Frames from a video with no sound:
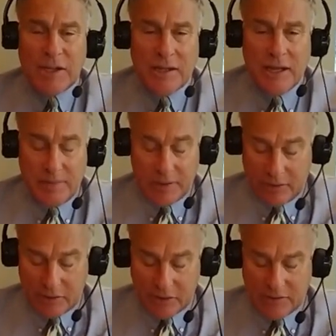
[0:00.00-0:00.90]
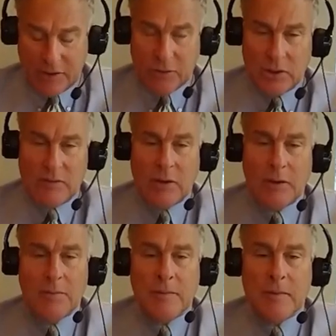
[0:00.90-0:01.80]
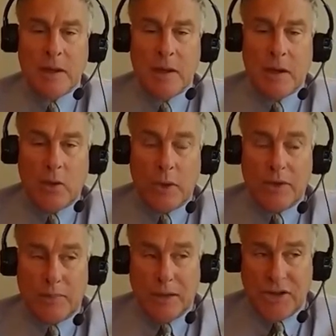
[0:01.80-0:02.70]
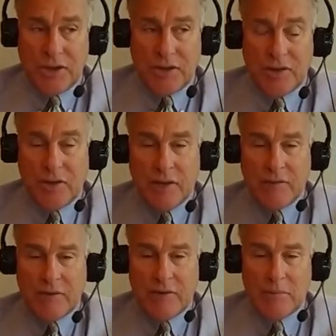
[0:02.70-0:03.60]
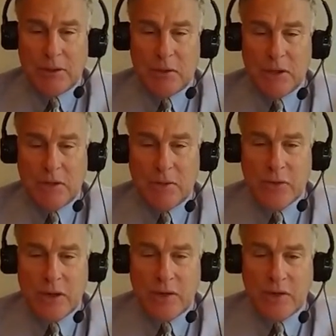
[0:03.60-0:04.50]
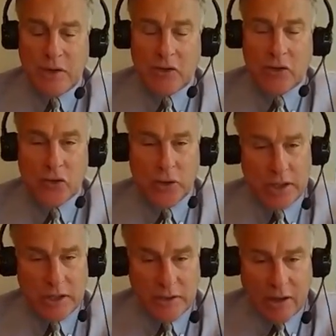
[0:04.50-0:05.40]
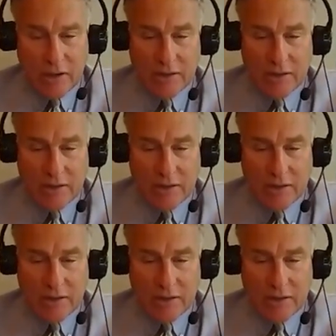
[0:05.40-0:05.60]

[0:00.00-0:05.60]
sheet liabilities at the federal level with a budget that's in deficit between $3 and $6 trillion,